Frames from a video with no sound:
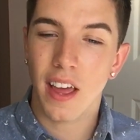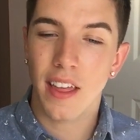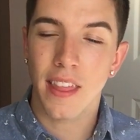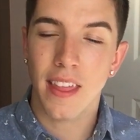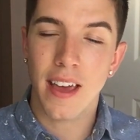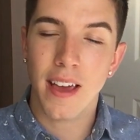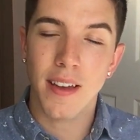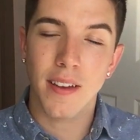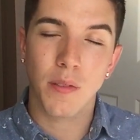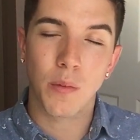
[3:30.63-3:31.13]

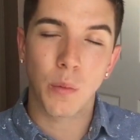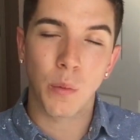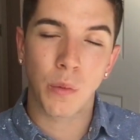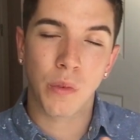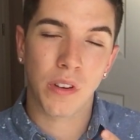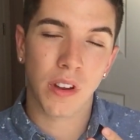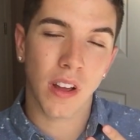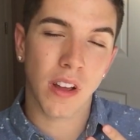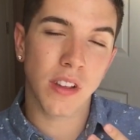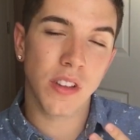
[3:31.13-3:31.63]
that
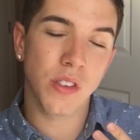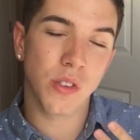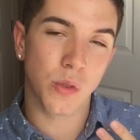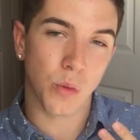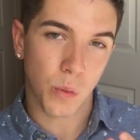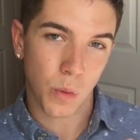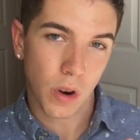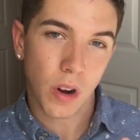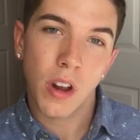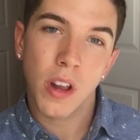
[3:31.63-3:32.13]
does
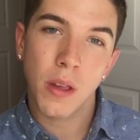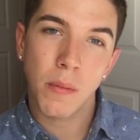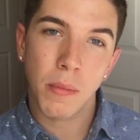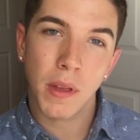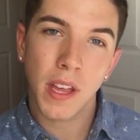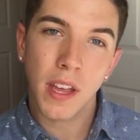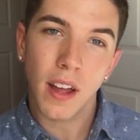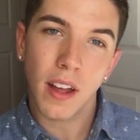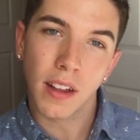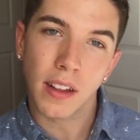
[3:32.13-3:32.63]
worry
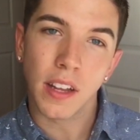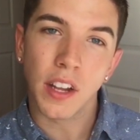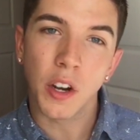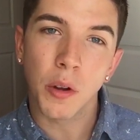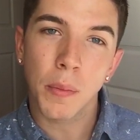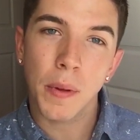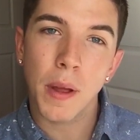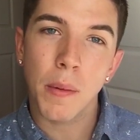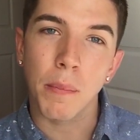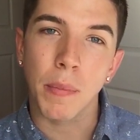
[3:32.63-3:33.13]
me a little
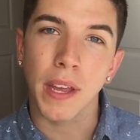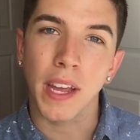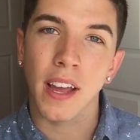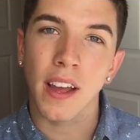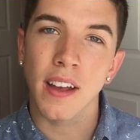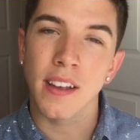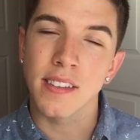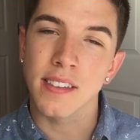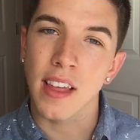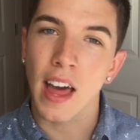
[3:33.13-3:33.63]
bit
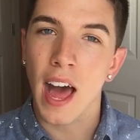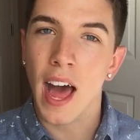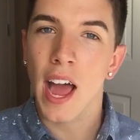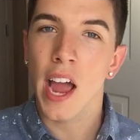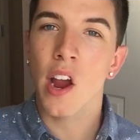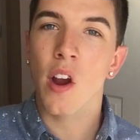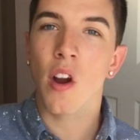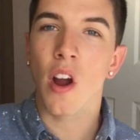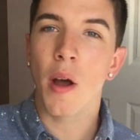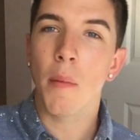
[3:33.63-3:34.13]
because the
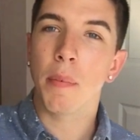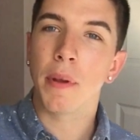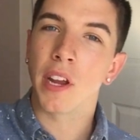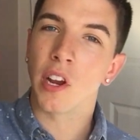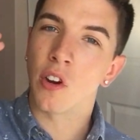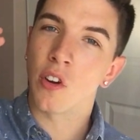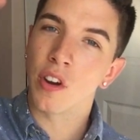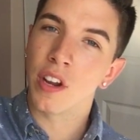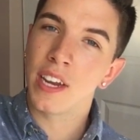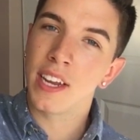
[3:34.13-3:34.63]
higher up an
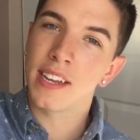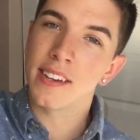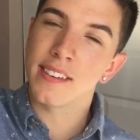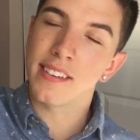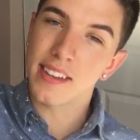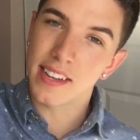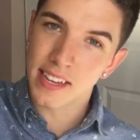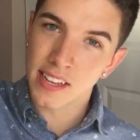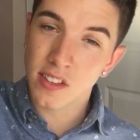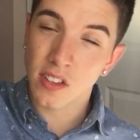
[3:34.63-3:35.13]
ingredient
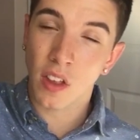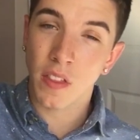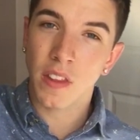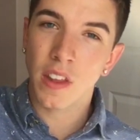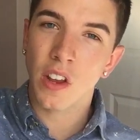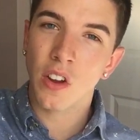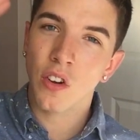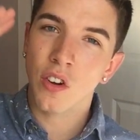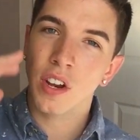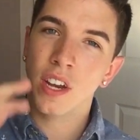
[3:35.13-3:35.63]
is on the
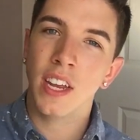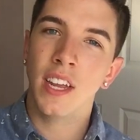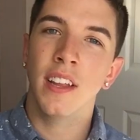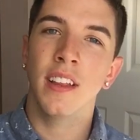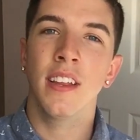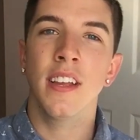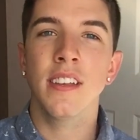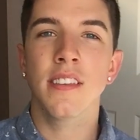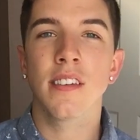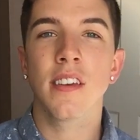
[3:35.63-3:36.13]

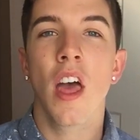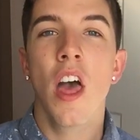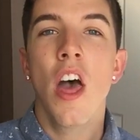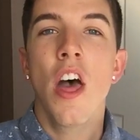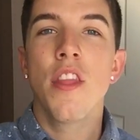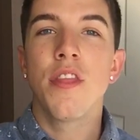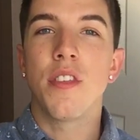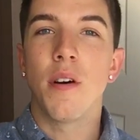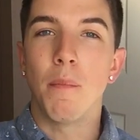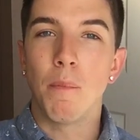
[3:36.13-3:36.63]
ingredient list,
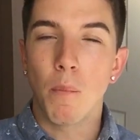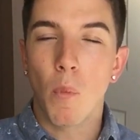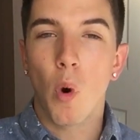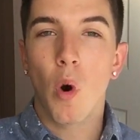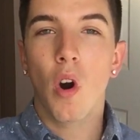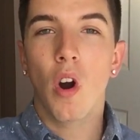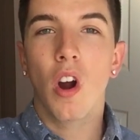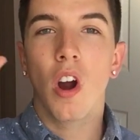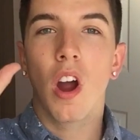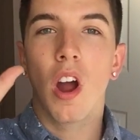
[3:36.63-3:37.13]
the
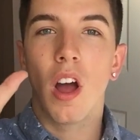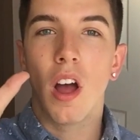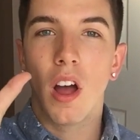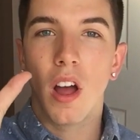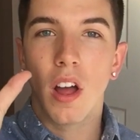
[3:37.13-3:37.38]
more